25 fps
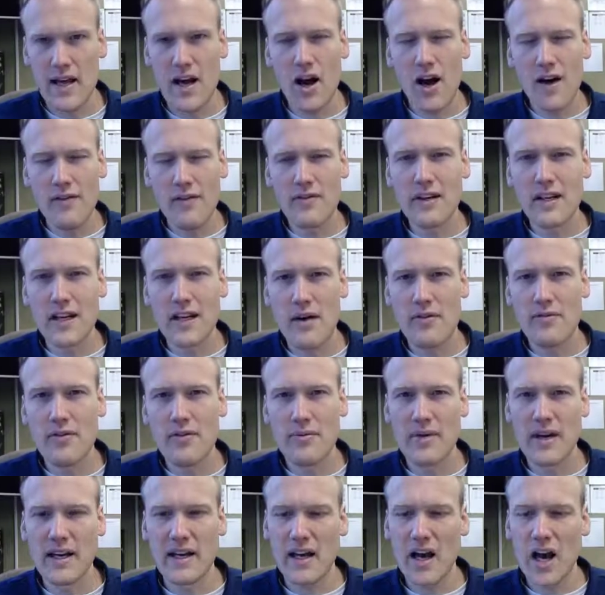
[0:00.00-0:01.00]
They often come
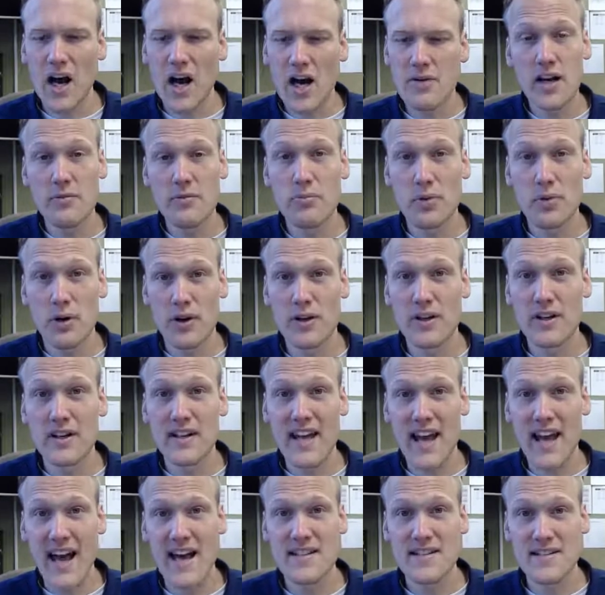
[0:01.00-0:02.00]
from like
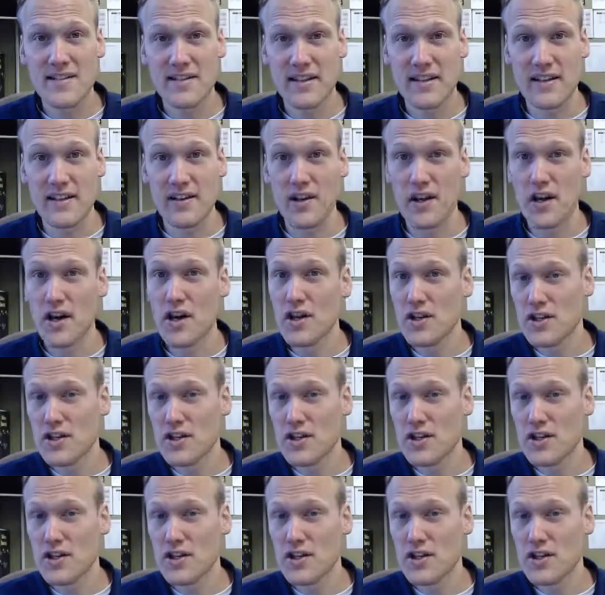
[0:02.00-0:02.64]
unburned gasoline.